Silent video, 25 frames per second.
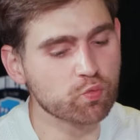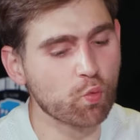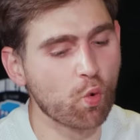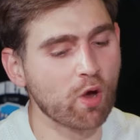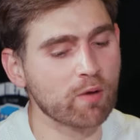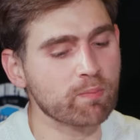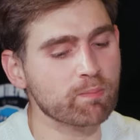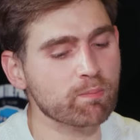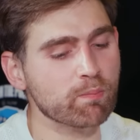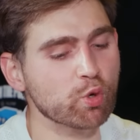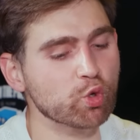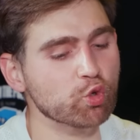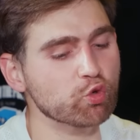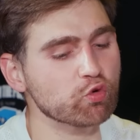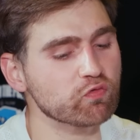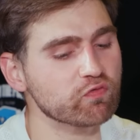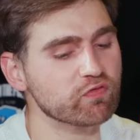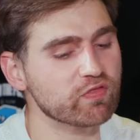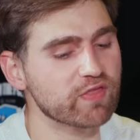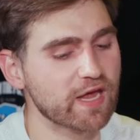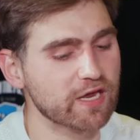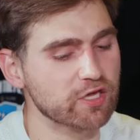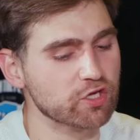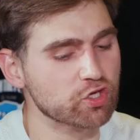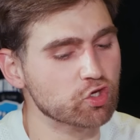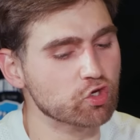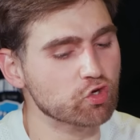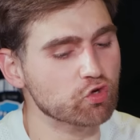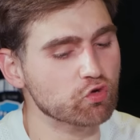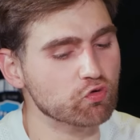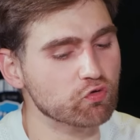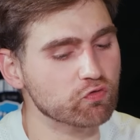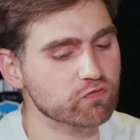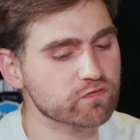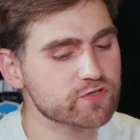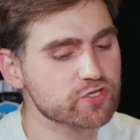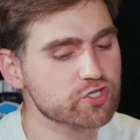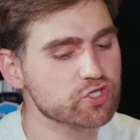one move that
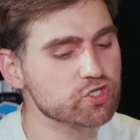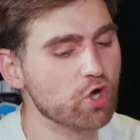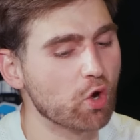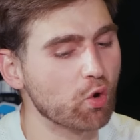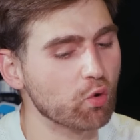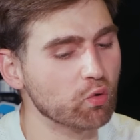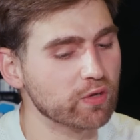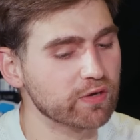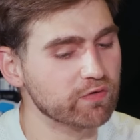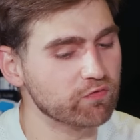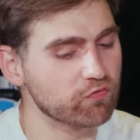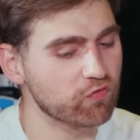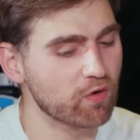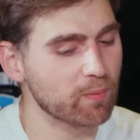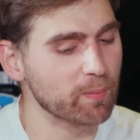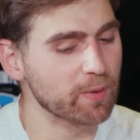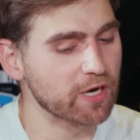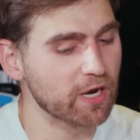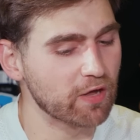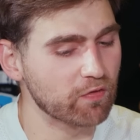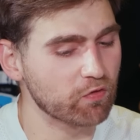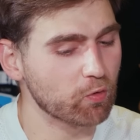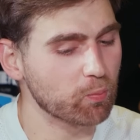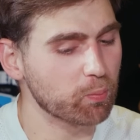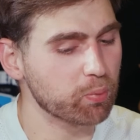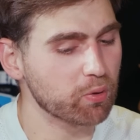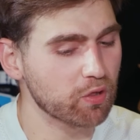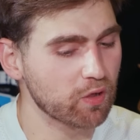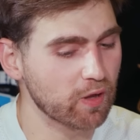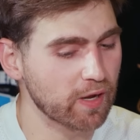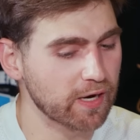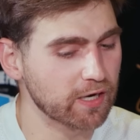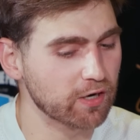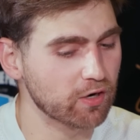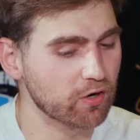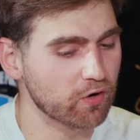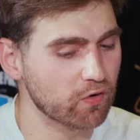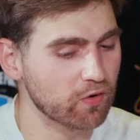you've stolen from another
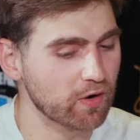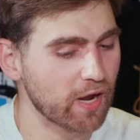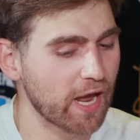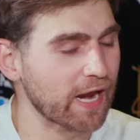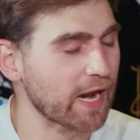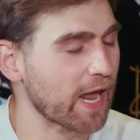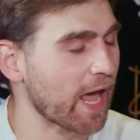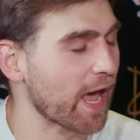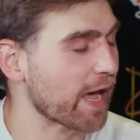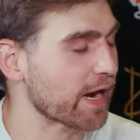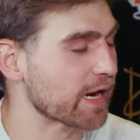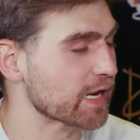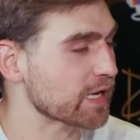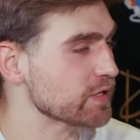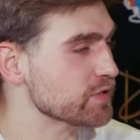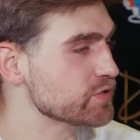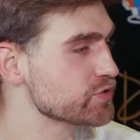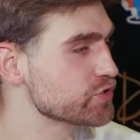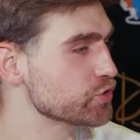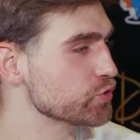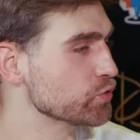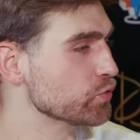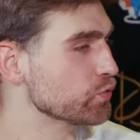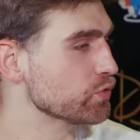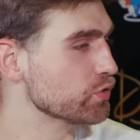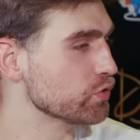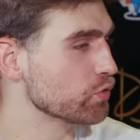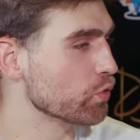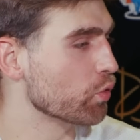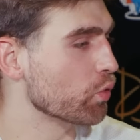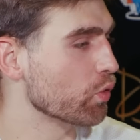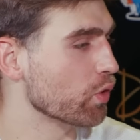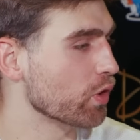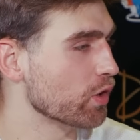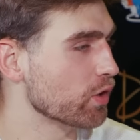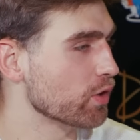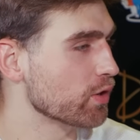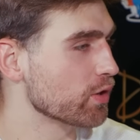player and added to
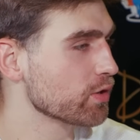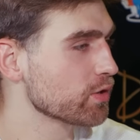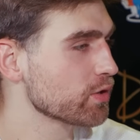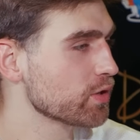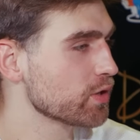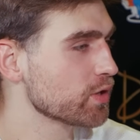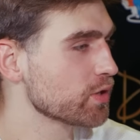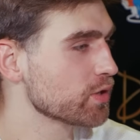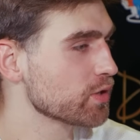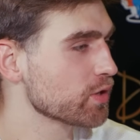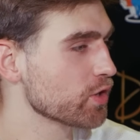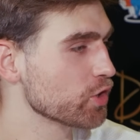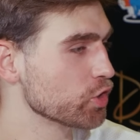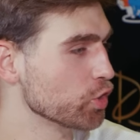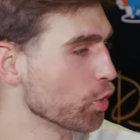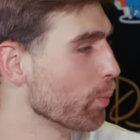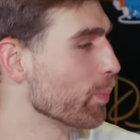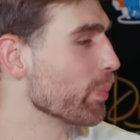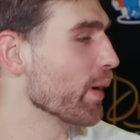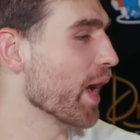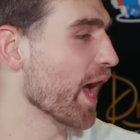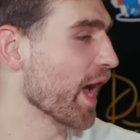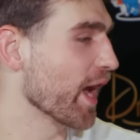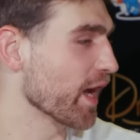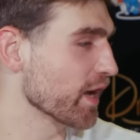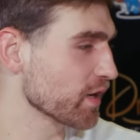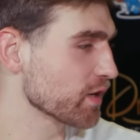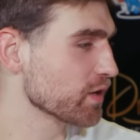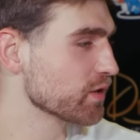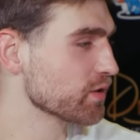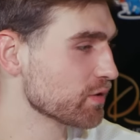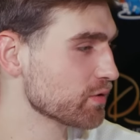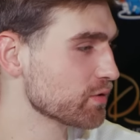your bag?